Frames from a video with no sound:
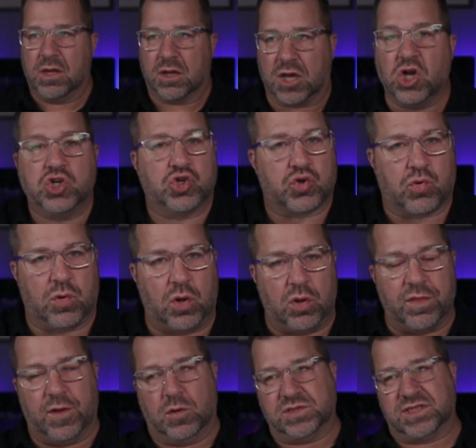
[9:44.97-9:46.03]
control
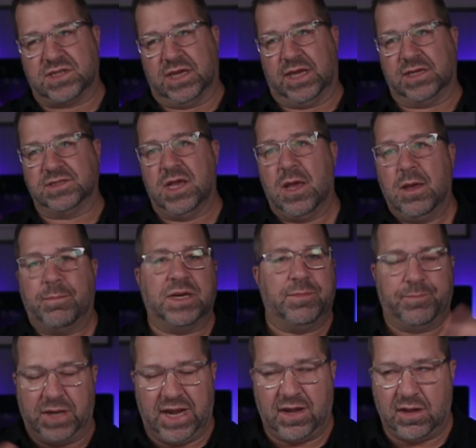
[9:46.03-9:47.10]
those things,
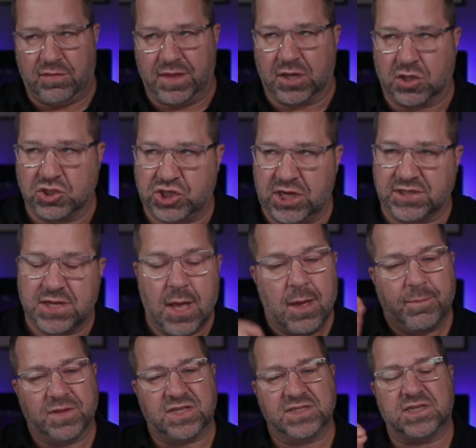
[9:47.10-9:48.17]
but anything could change.
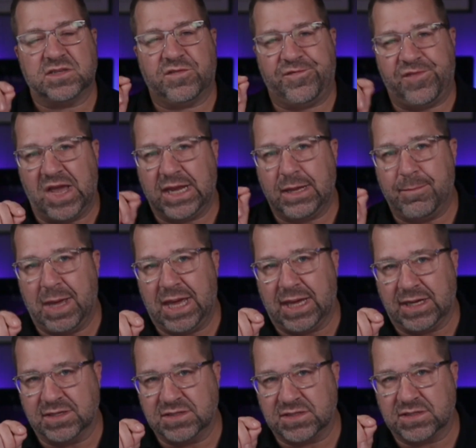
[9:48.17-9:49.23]
But this is Fannie
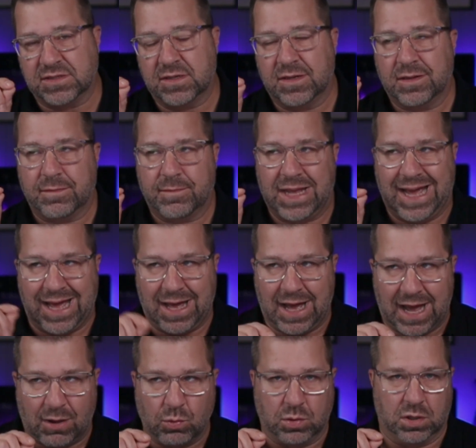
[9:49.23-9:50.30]
Mae's
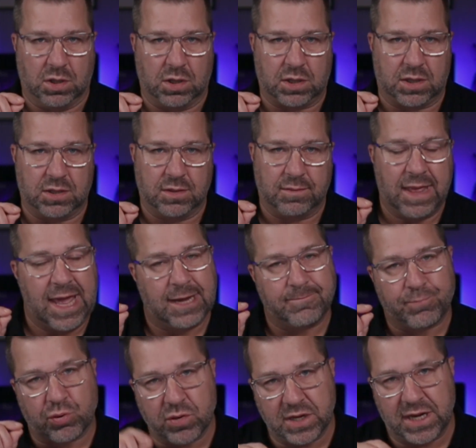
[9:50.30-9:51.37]
outlook and
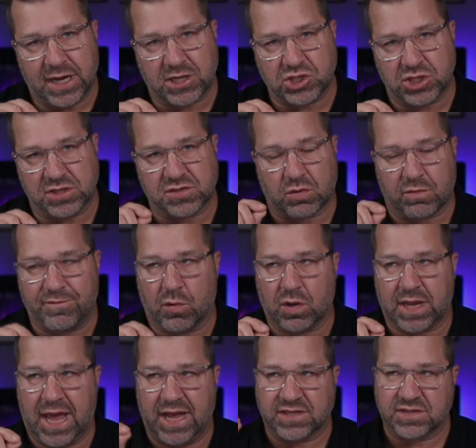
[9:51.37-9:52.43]
predictions or
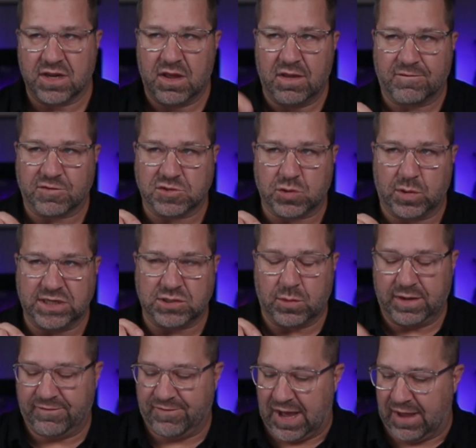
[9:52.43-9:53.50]
forecast for
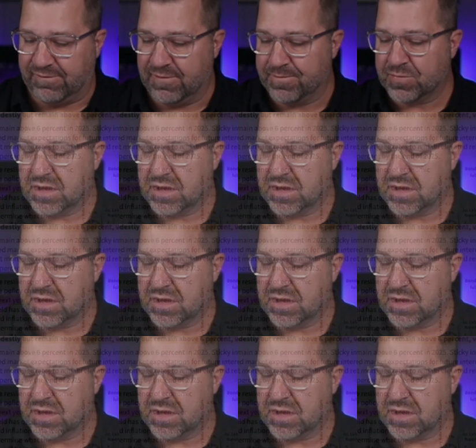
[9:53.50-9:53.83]
2025,